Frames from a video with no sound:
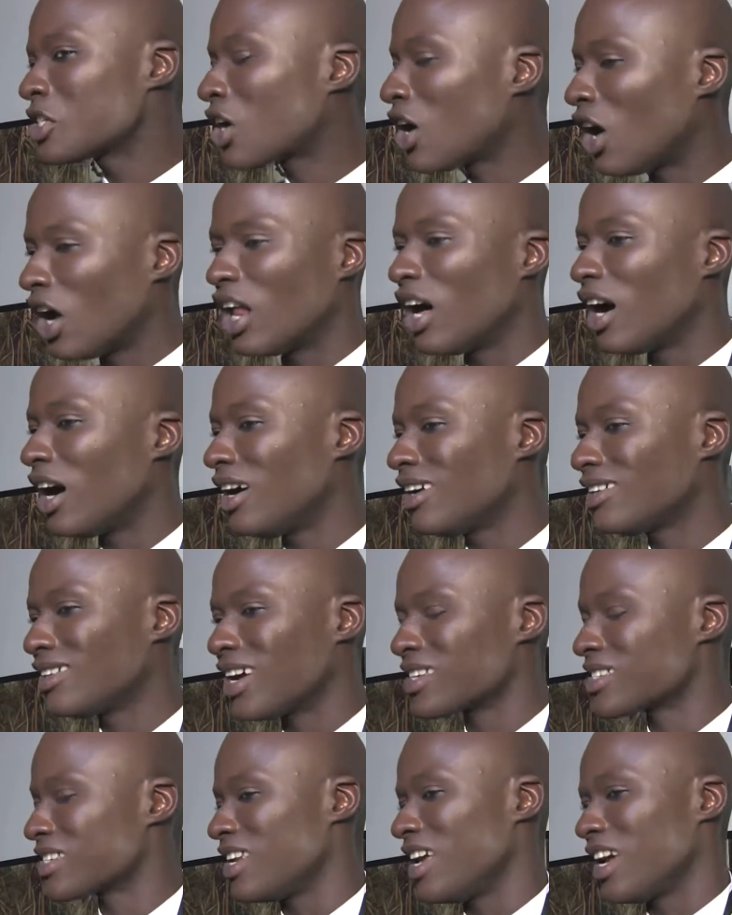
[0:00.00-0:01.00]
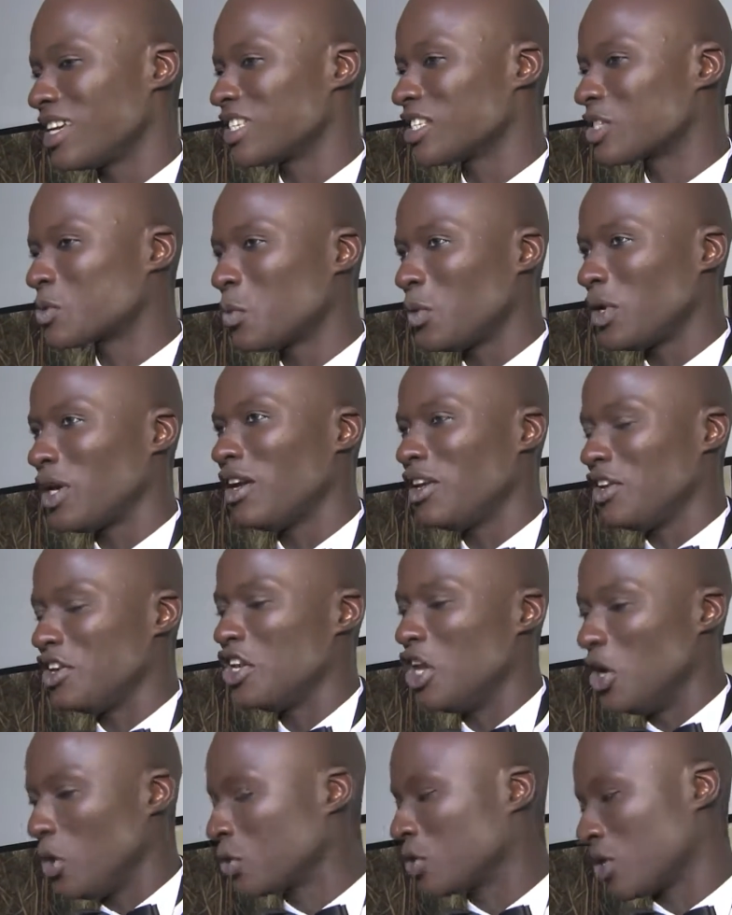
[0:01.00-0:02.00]
Color doesn't exist, we're
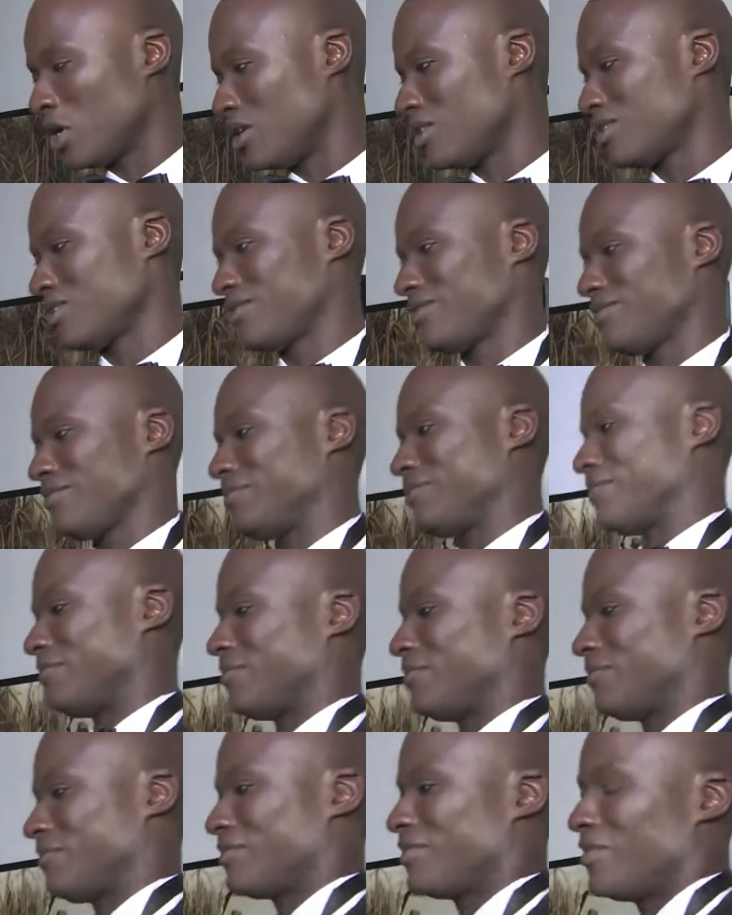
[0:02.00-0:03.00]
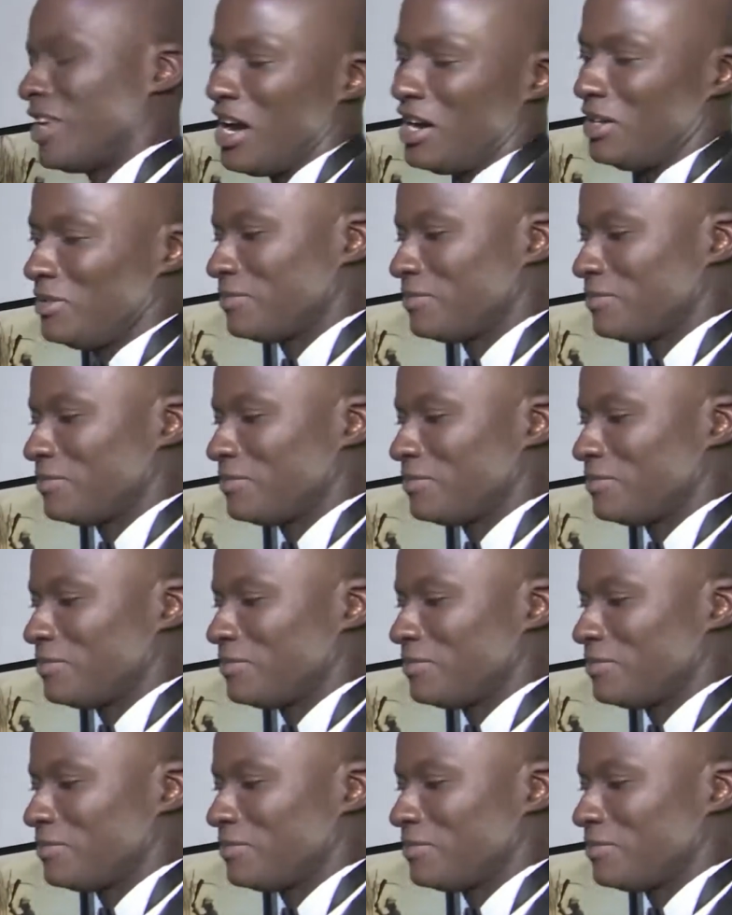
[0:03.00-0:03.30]
in neutral. Yeah.